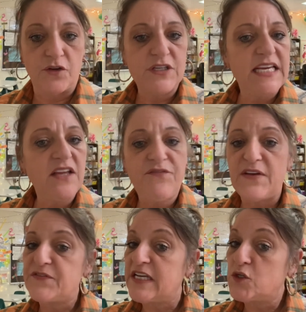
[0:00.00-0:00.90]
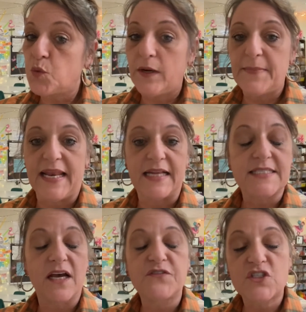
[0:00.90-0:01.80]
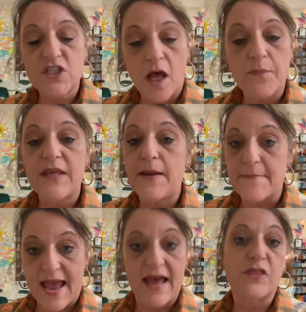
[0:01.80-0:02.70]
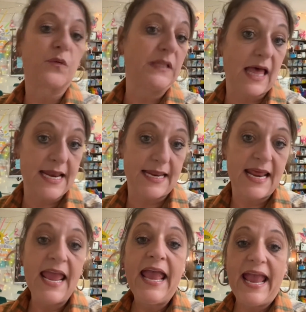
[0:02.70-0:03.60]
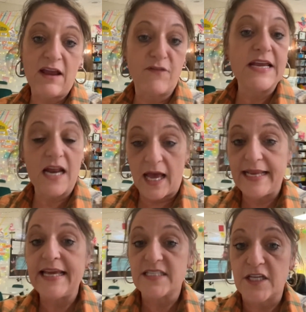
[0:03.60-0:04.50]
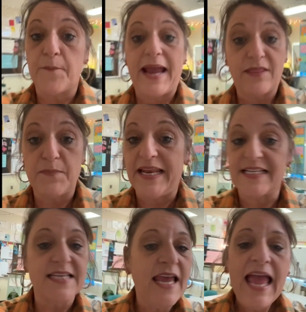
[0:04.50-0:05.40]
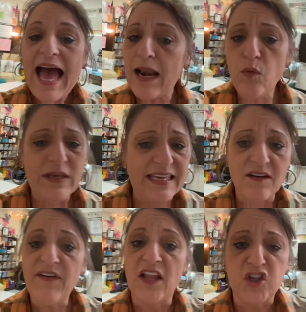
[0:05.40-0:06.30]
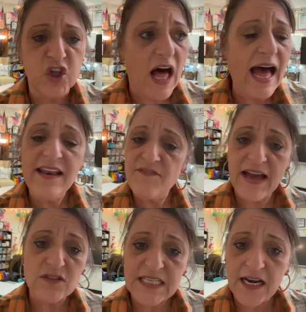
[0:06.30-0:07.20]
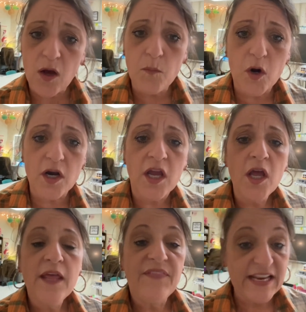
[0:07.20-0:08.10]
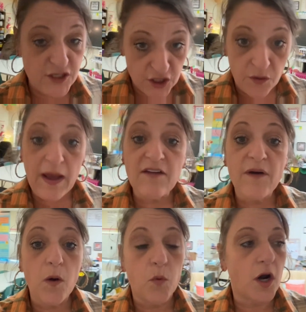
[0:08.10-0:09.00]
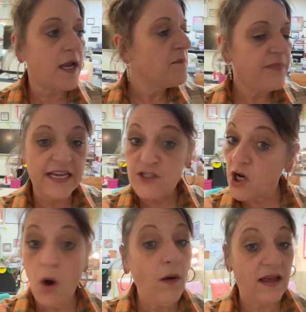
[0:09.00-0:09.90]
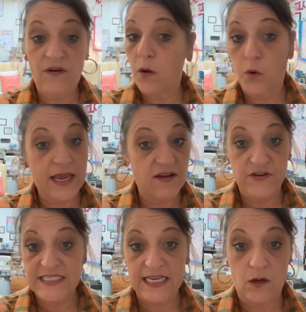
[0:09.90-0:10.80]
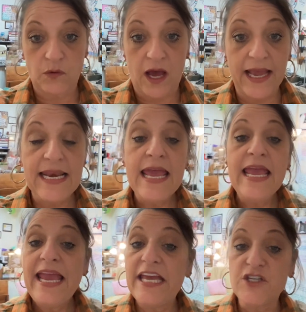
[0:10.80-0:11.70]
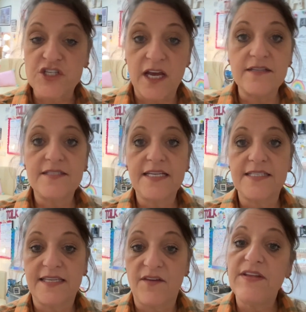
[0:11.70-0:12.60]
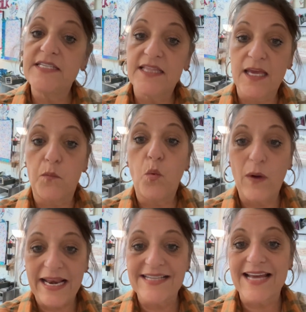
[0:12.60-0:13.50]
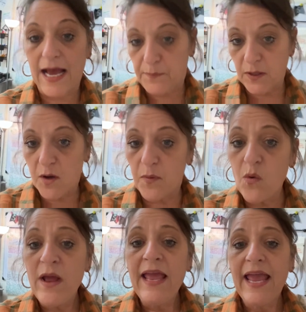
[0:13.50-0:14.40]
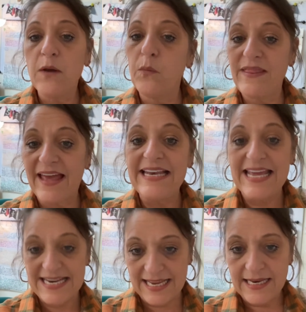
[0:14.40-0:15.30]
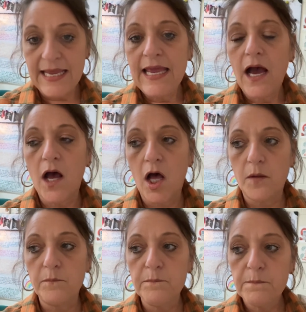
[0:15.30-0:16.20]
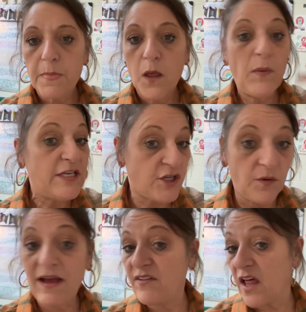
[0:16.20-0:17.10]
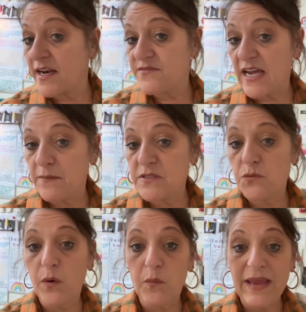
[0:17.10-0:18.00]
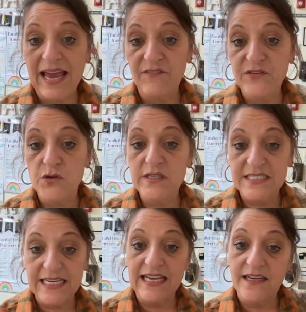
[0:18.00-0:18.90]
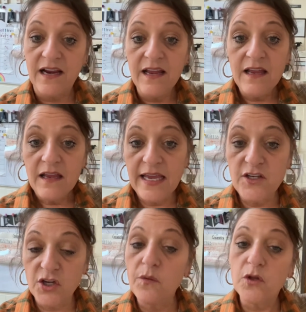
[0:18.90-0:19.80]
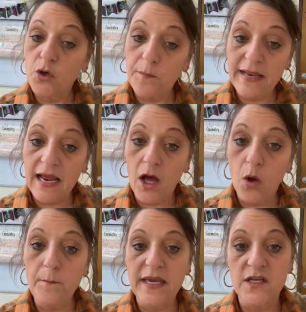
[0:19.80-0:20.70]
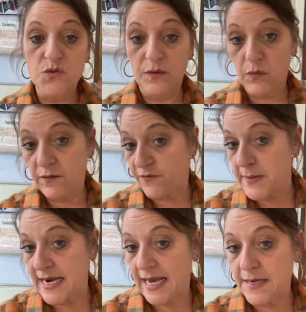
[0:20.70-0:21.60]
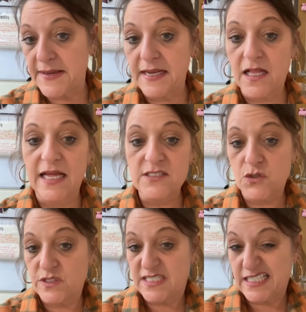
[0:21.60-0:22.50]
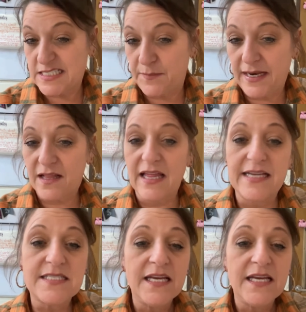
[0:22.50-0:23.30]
10, 15, 20 minutes of something math related every night is their math minutes. I don't give a lot of outside homework. They do have homework. They don't have homework every single night. It just is given to them when it's applicable and when they need it. We do have a lot of times where we have to extend and do a little bit at home because we went from a 90-minute class to a 60-minute class.